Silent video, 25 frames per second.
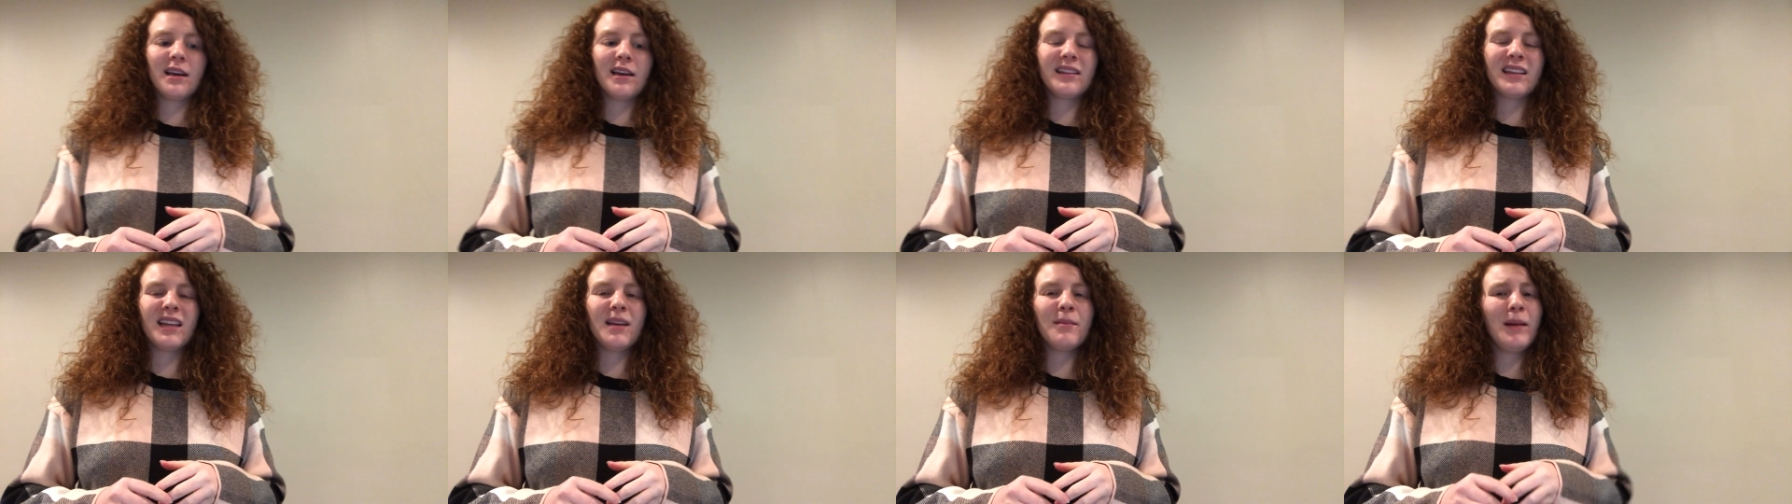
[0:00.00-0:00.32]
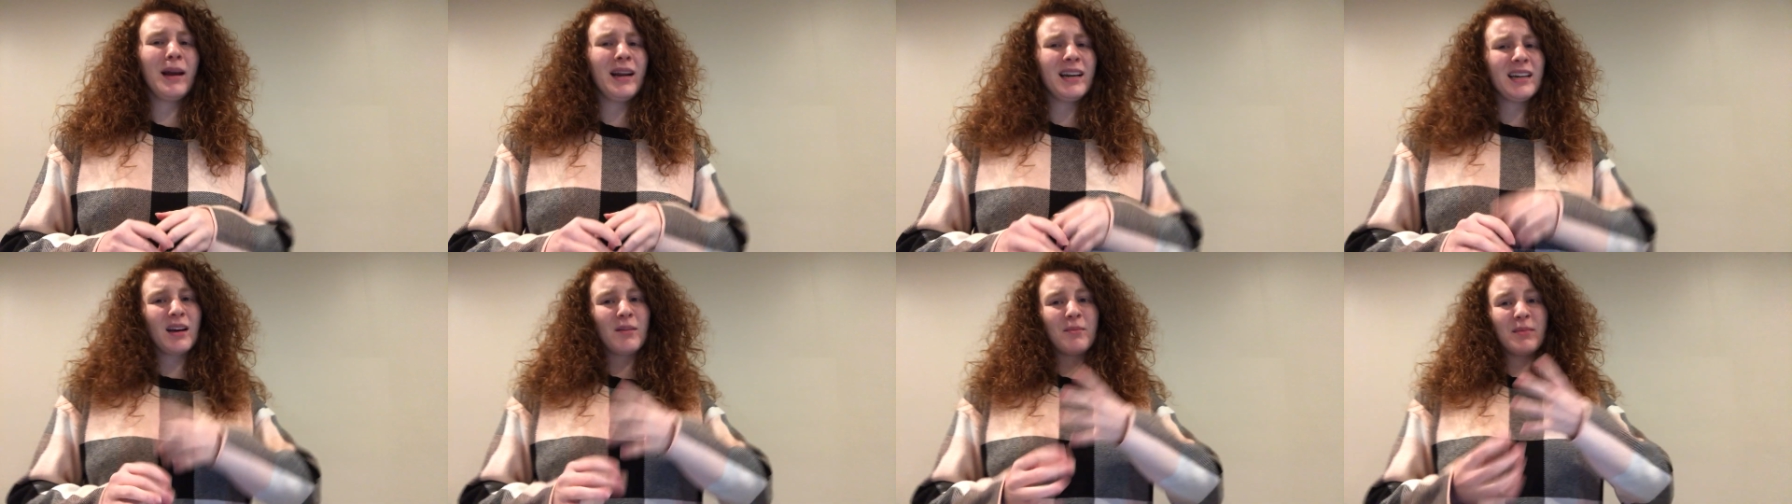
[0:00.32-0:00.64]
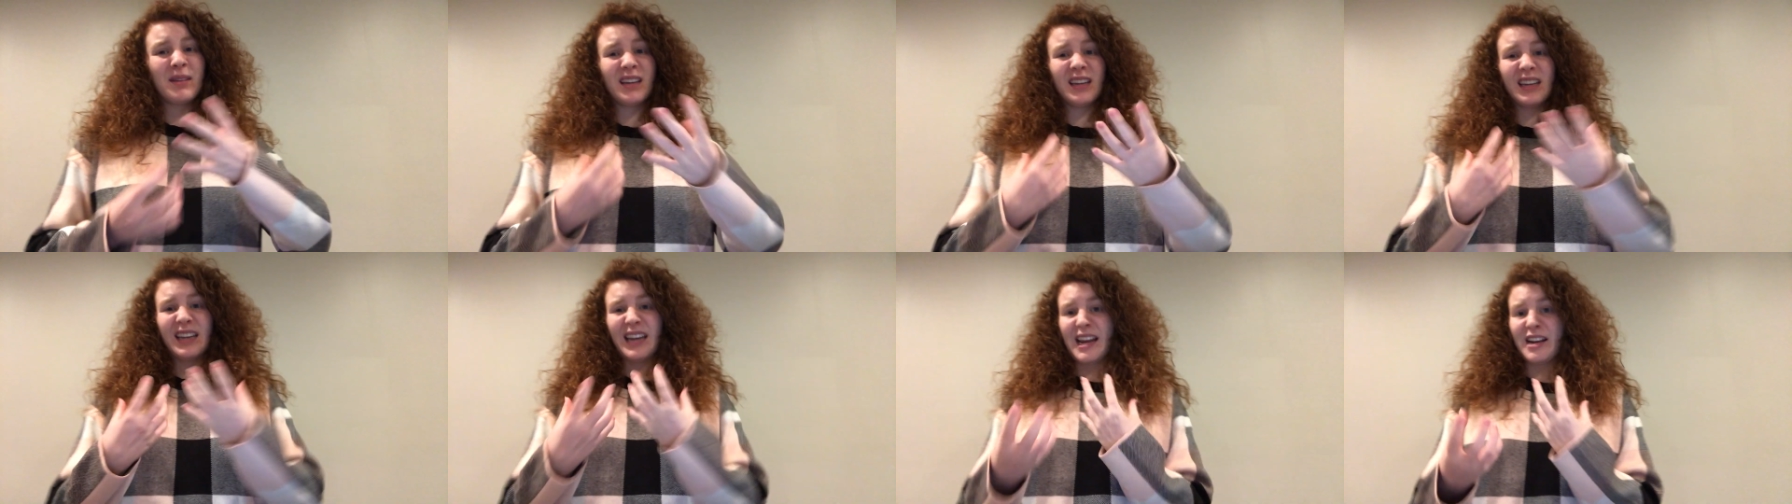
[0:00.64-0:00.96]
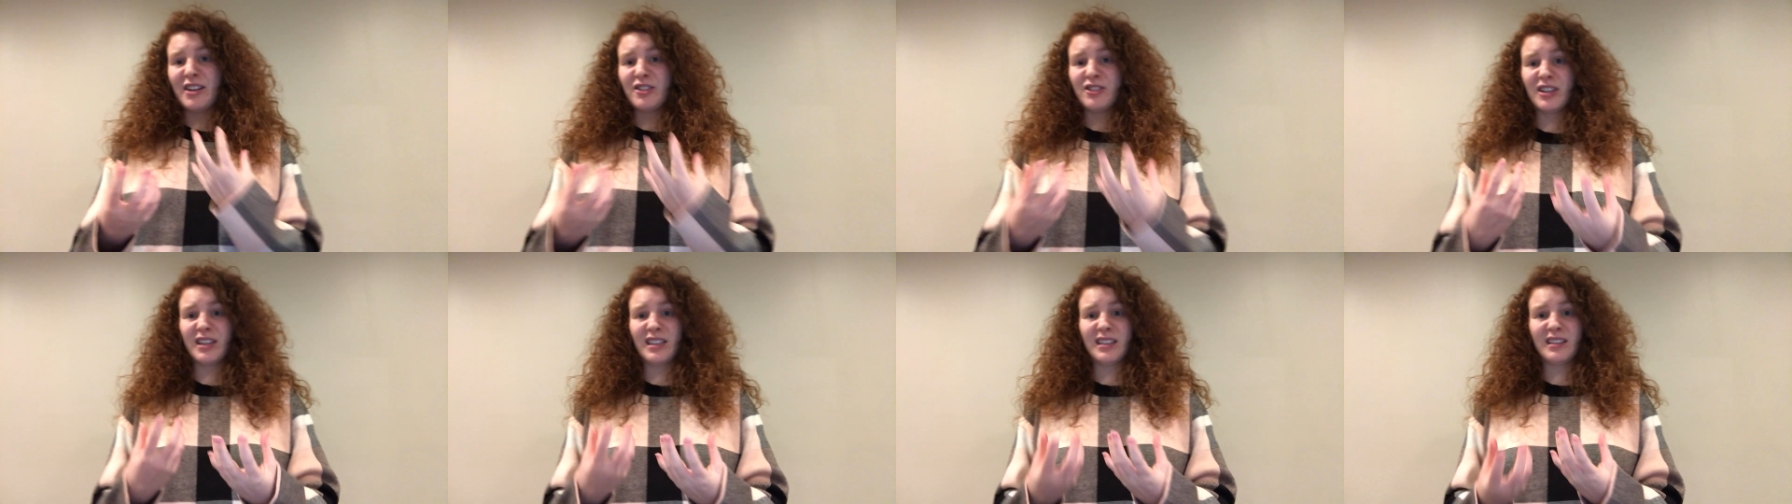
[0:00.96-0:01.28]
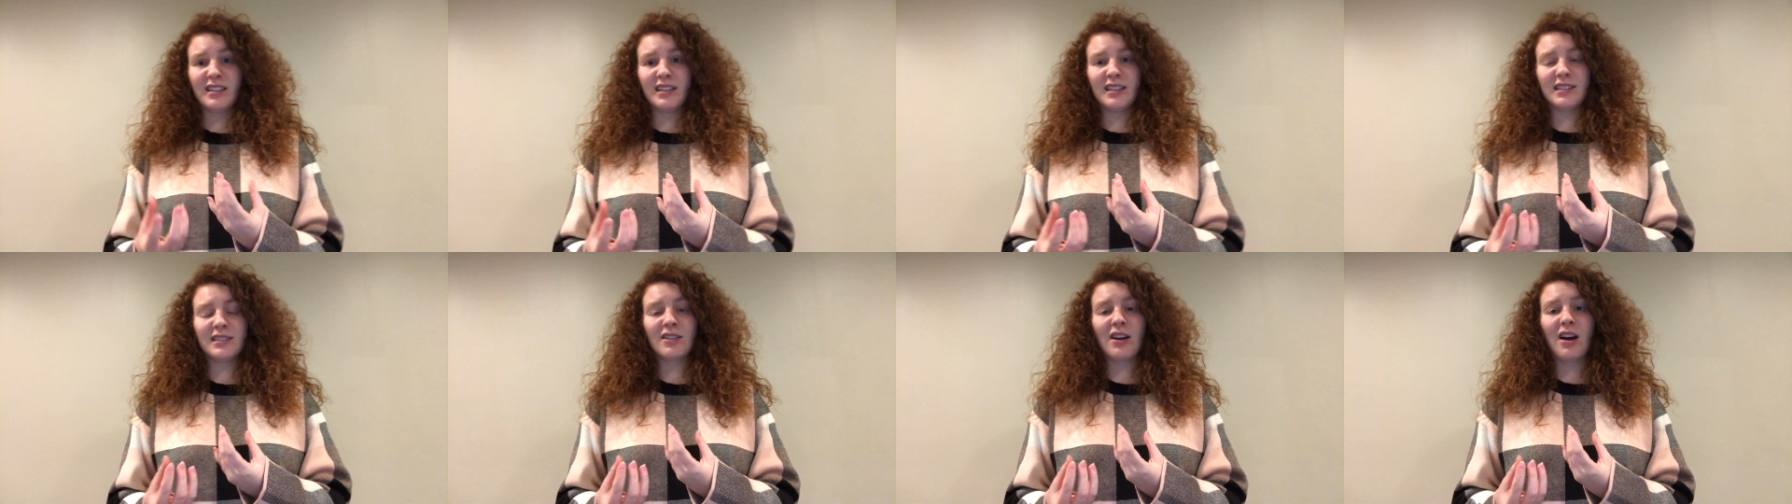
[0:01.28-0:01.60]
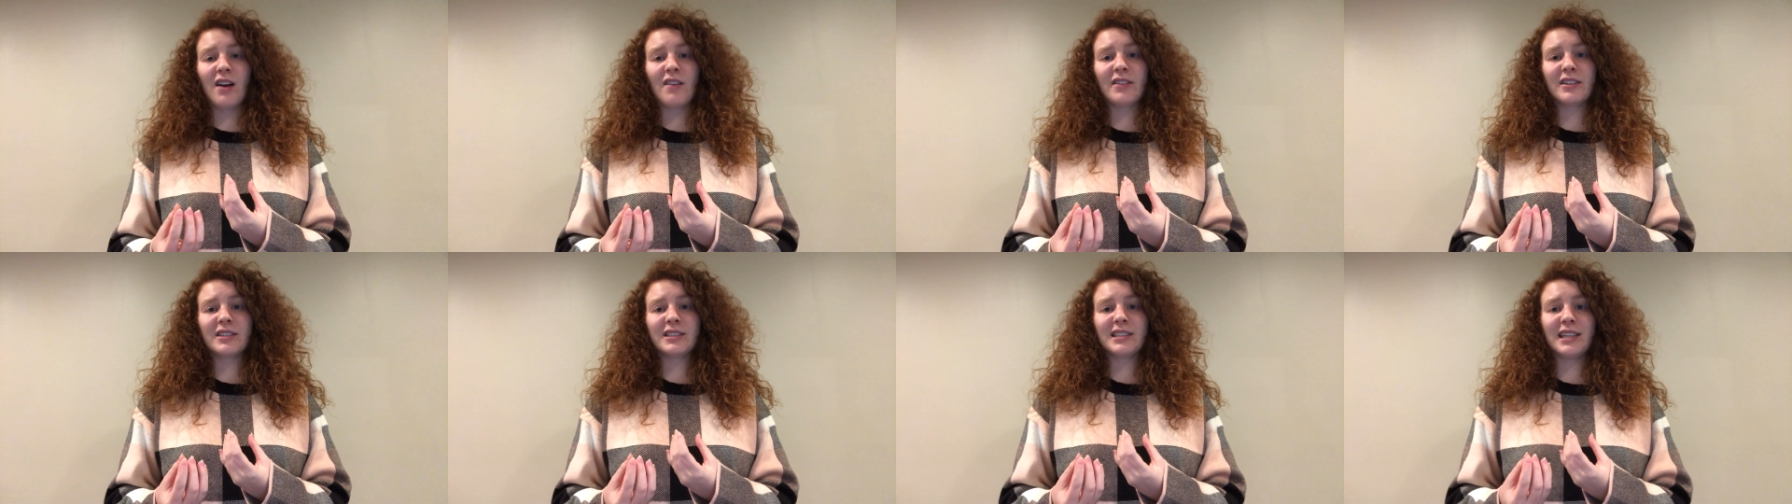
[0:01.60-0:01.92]
they might not be engaging in these
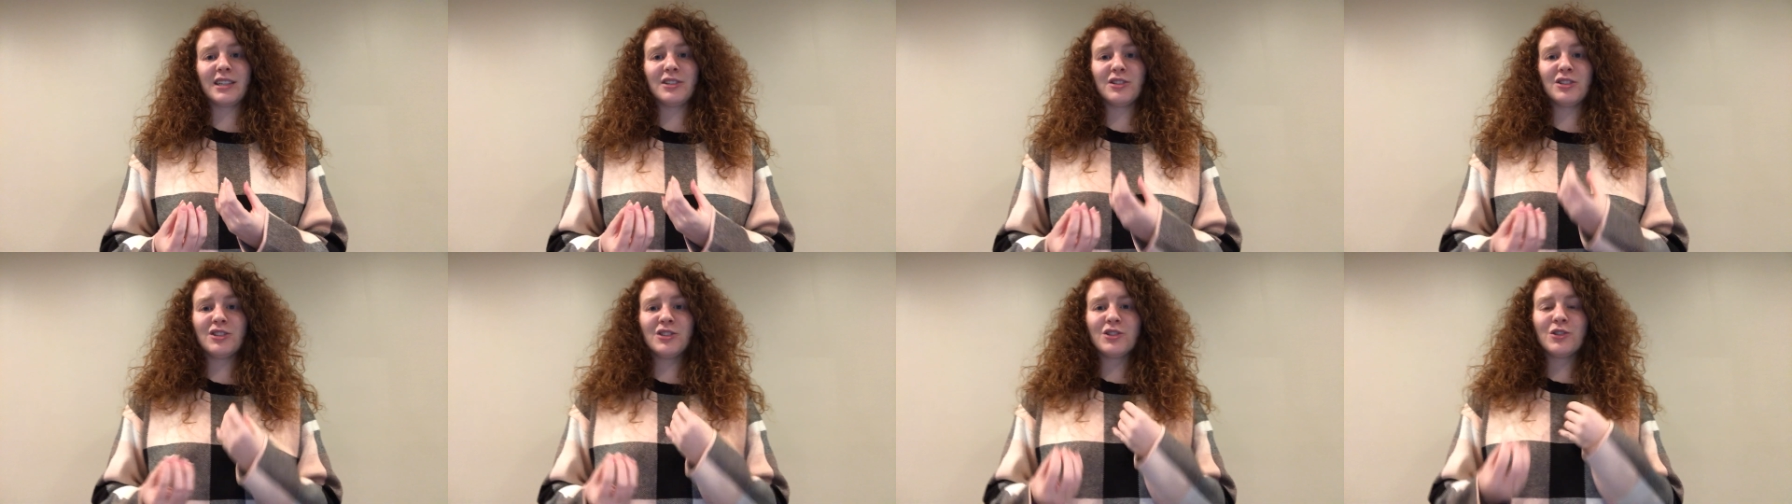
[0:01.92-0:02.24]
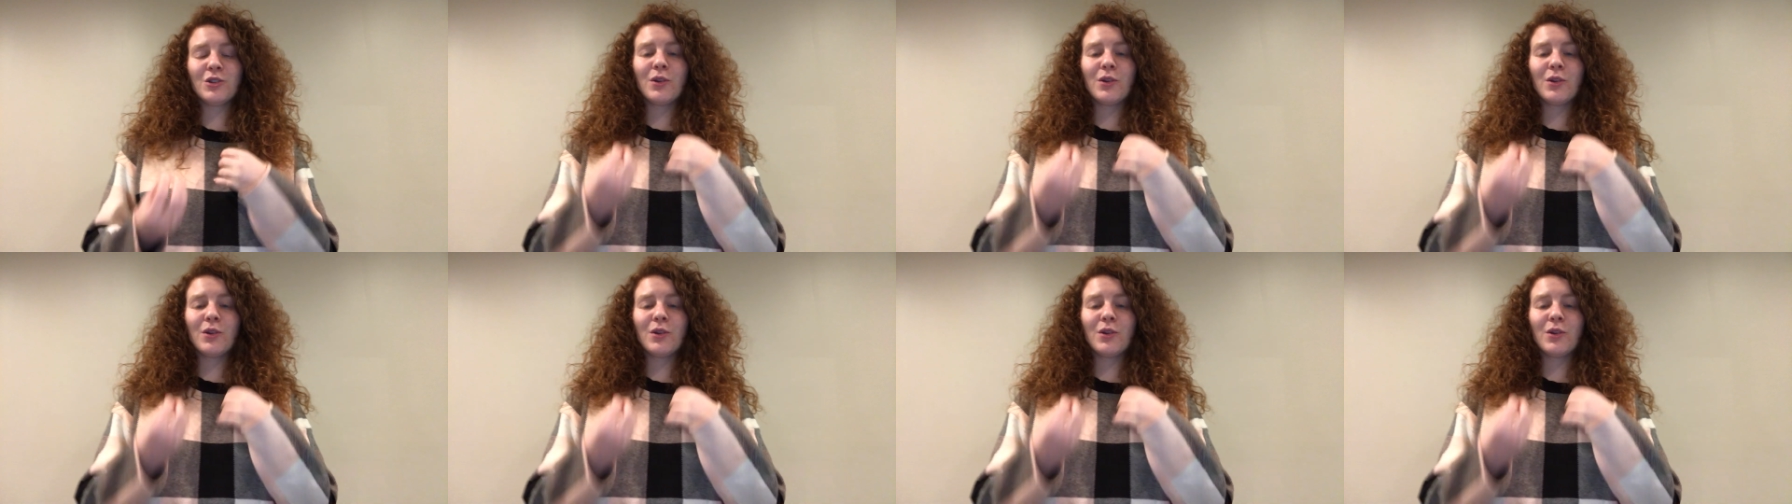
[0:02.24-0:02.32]
conversations,